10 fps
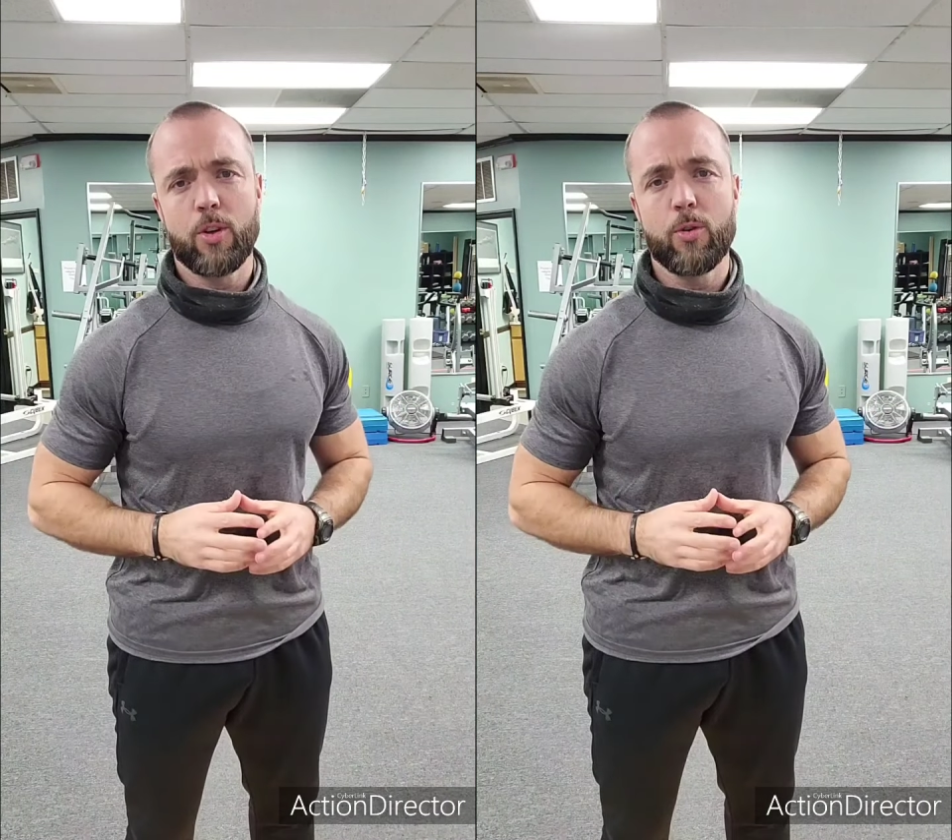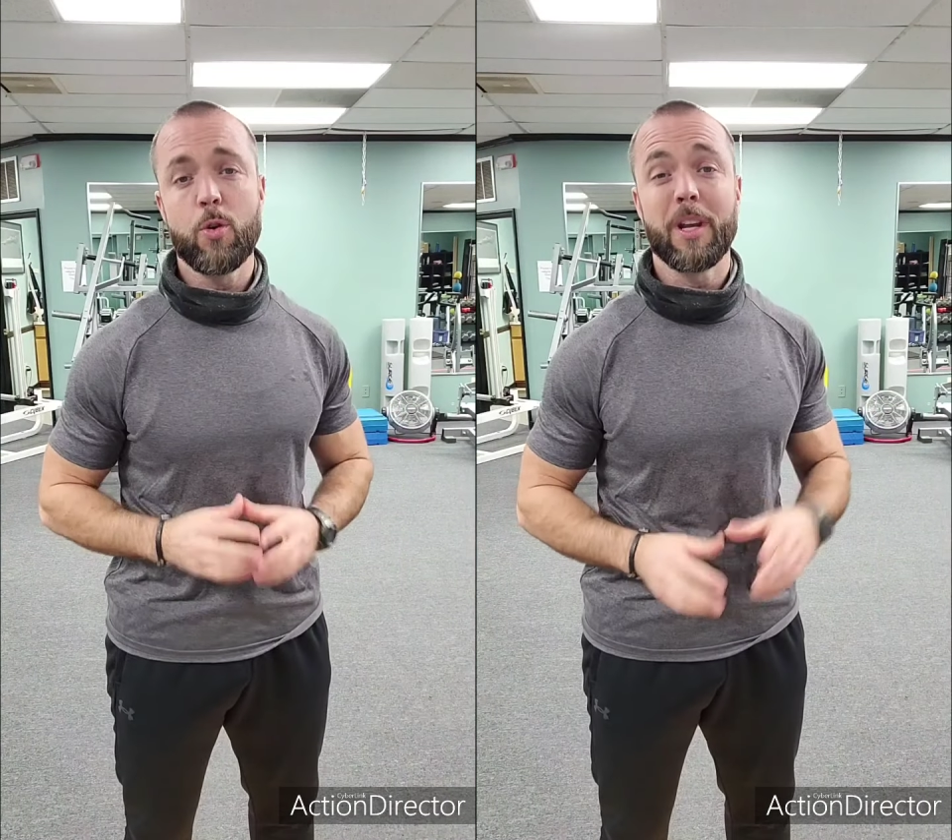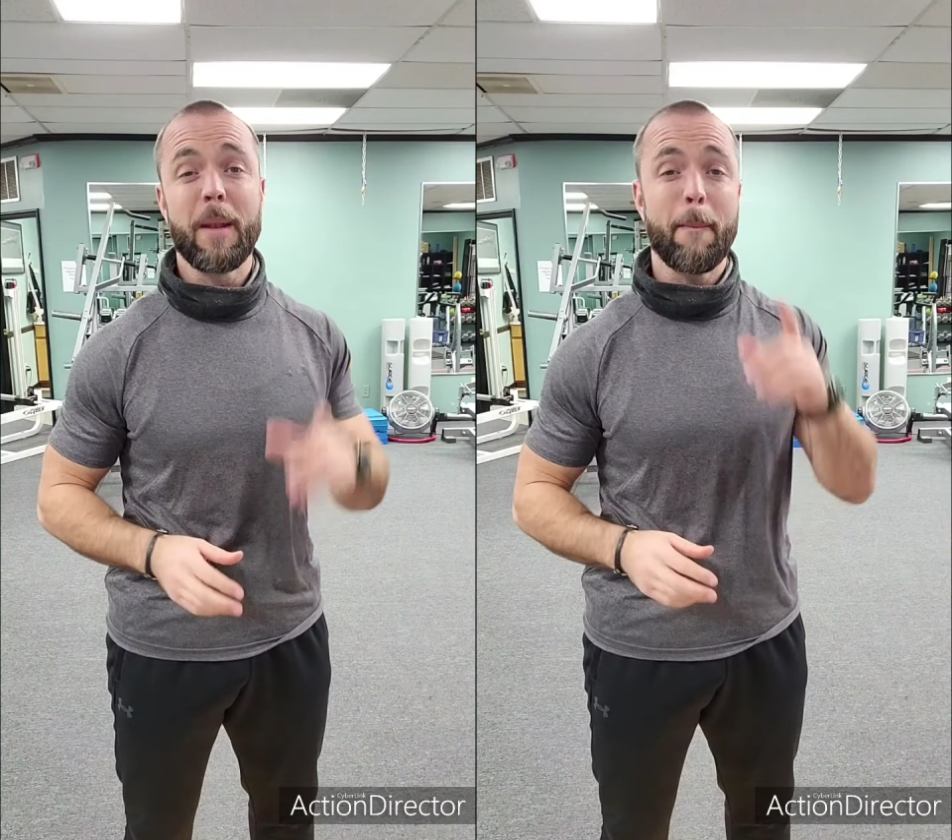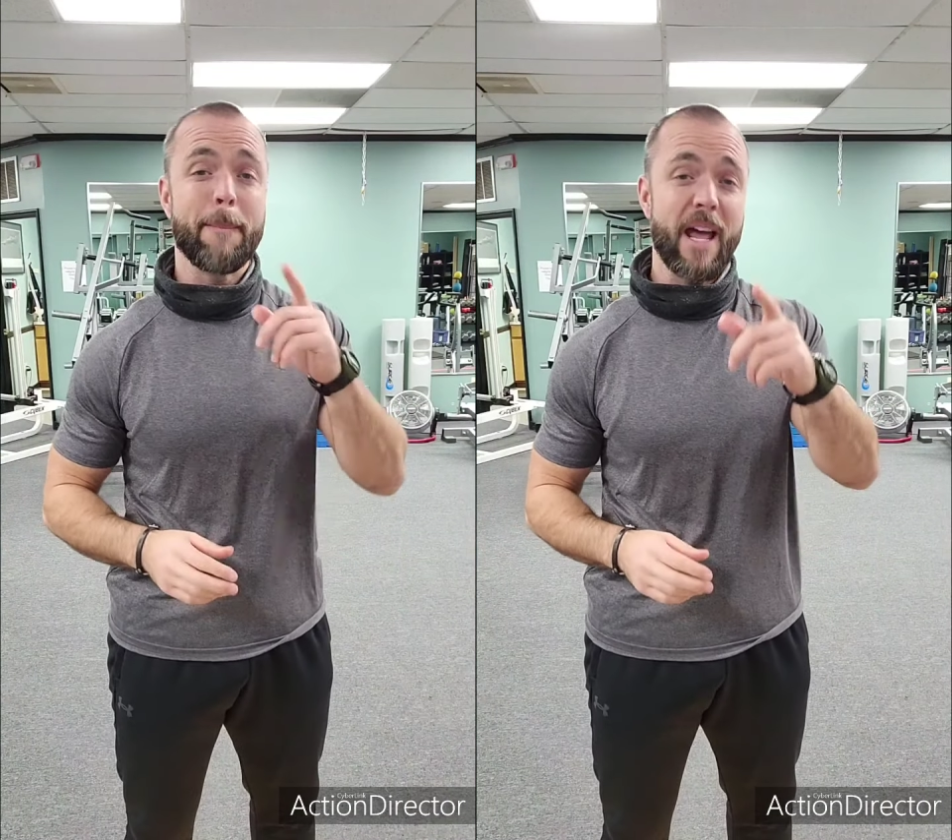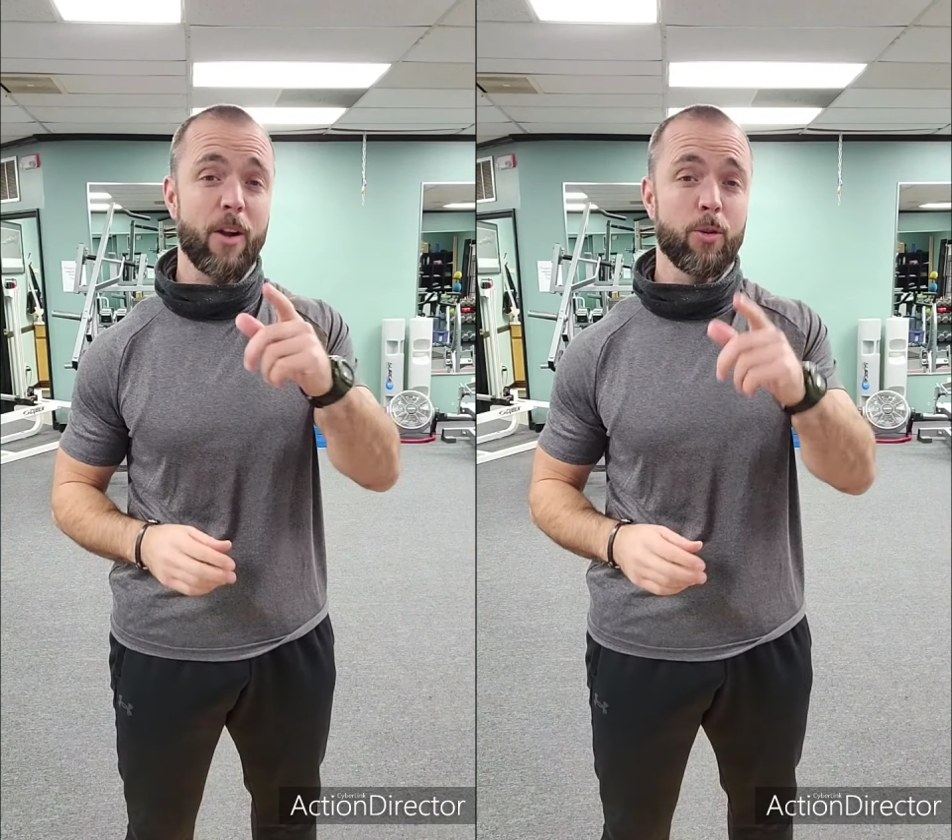so you can
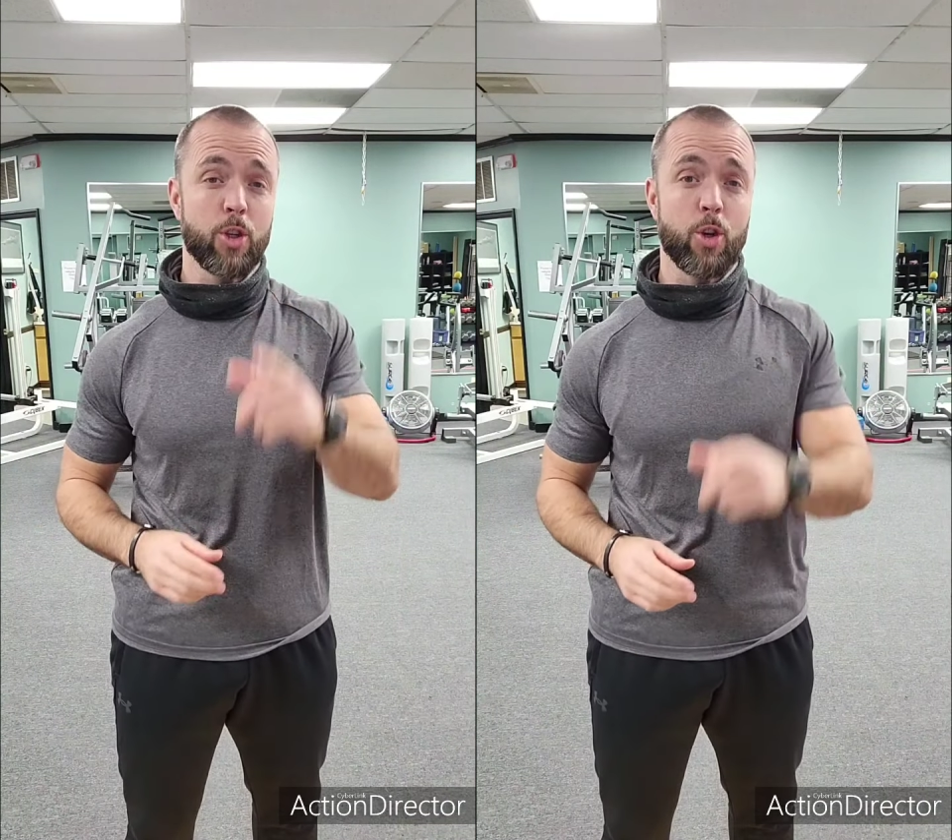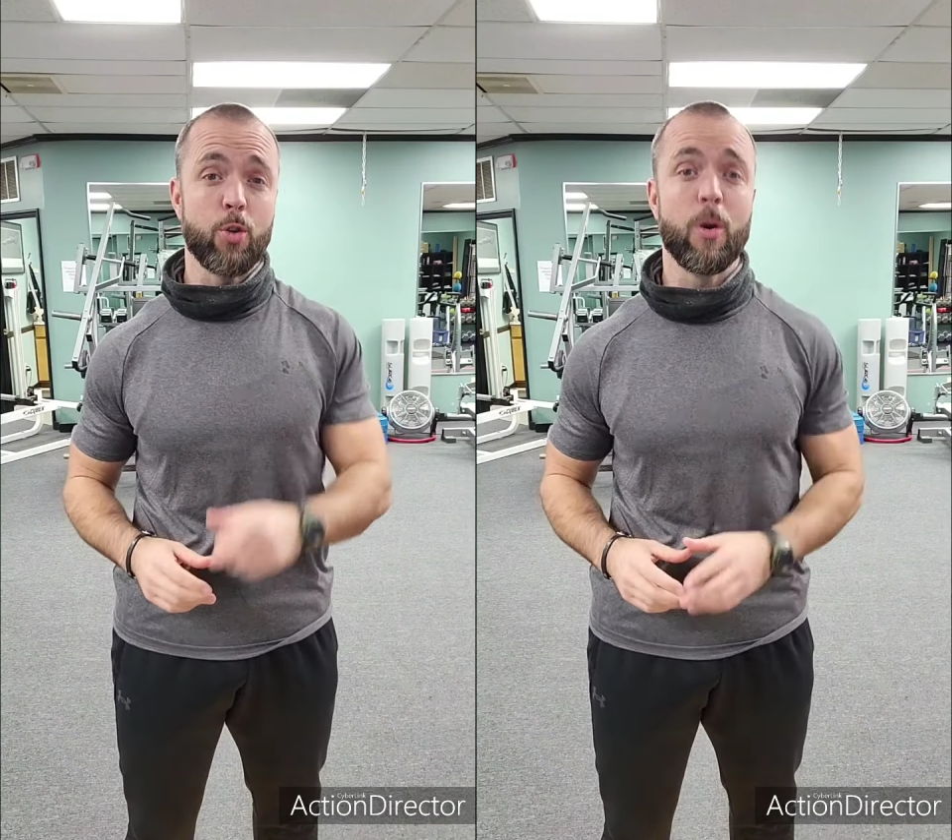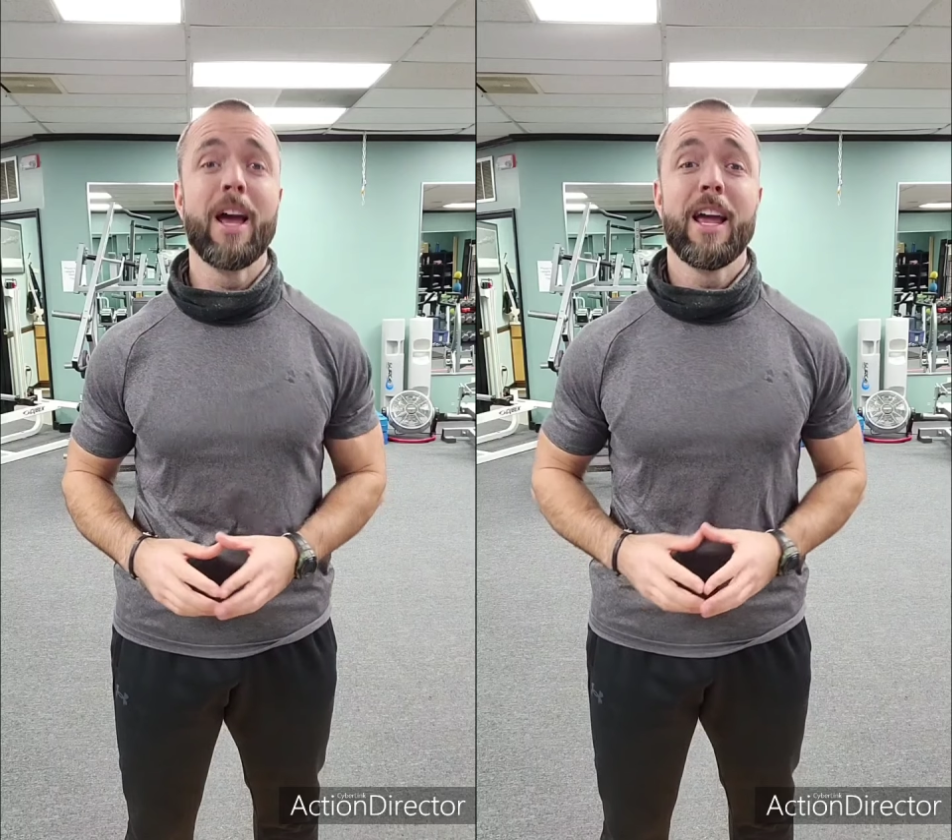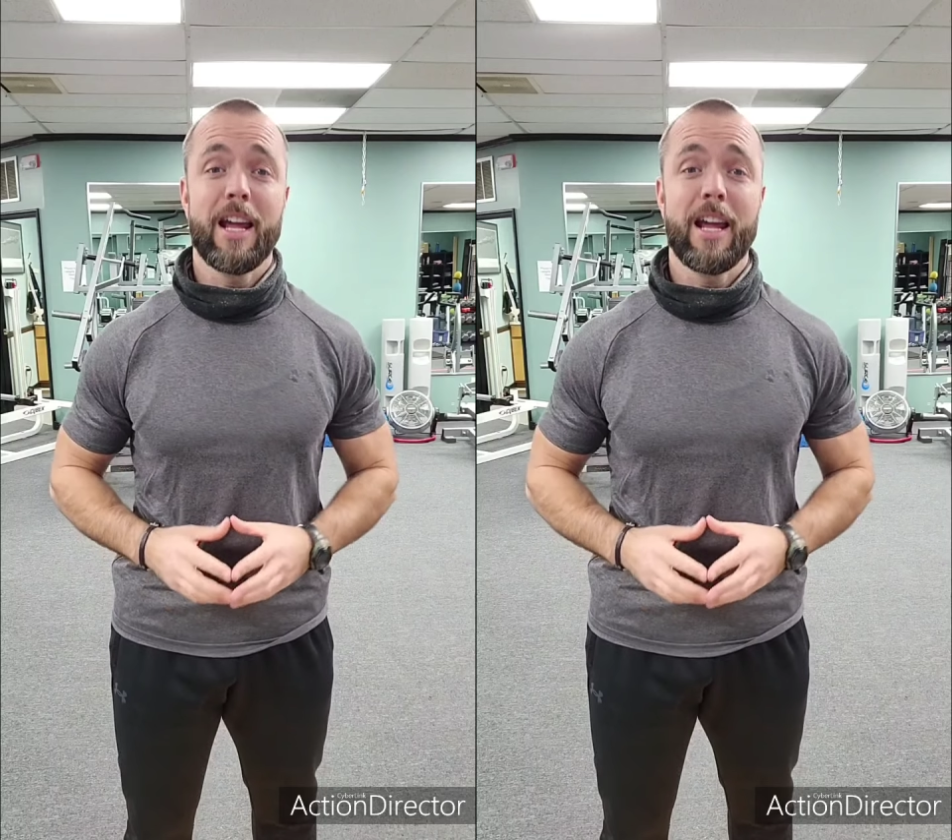bet on you